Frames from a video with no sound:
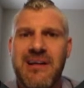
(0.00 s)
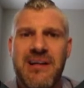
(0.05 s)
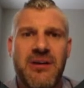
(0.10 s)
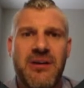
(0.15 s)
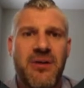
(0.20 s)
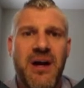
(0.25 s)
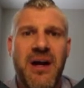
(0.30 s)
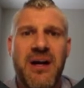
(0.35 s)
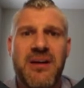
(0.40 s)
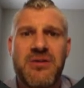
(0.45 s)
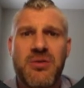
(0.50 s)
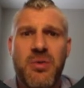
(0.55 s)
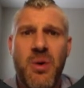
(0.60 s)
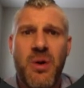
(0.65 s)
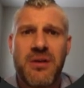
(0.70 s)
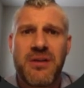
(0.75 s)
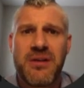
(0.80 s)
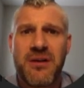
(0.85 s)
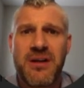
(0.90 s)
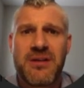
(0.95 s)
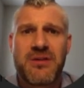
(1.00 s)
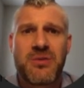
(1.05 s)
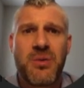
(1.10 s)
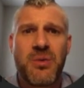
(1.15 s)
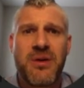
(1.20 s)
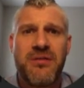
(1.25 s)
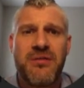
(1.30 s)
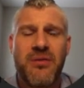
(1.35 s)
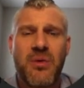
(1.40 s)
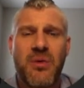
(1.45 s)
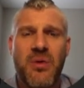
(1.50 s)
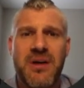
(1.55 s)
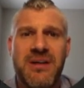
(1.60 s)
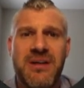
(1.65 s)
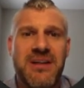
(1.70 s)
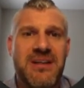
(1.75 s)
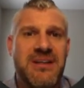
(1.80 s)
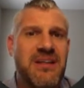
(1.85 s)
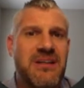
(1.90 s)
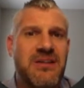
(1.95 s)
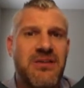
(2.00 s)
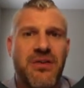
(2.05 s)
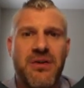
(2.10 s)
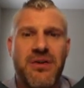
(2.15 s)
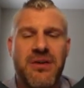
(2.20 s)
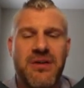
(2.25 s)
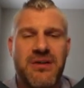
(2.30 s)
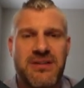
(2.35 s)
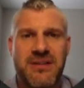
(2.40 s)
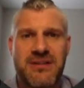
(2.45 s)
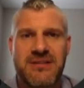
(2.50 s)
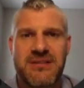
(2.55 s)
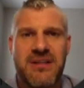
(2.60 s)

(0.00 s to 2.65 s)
You're at 24. You need to get to 36